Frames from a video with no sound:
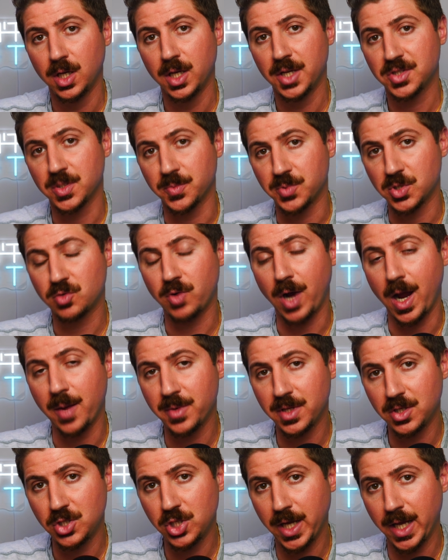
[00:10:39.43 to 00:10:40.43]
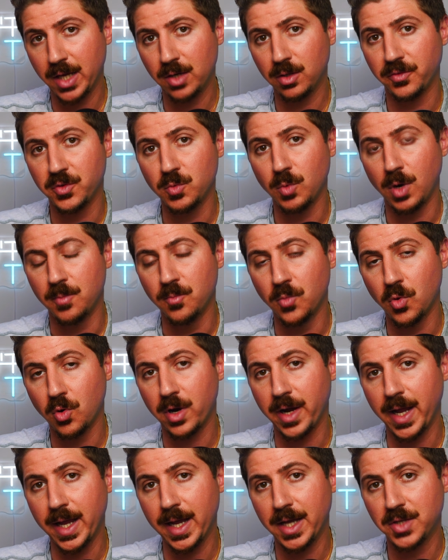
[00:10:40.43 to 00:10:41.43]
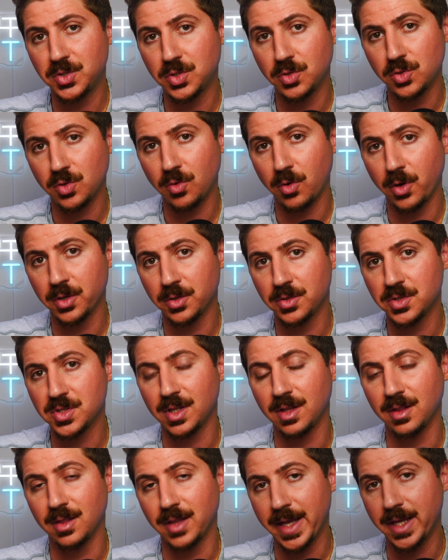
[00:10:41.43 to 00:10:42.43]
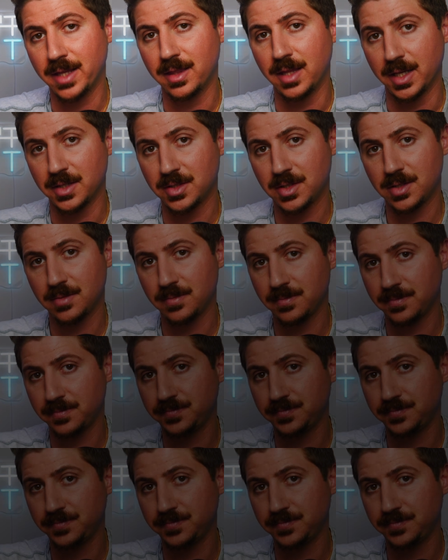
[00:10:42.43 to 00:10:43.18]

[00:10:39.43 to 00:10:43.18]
Subscribe to the channel if you want more AI tutorials like this.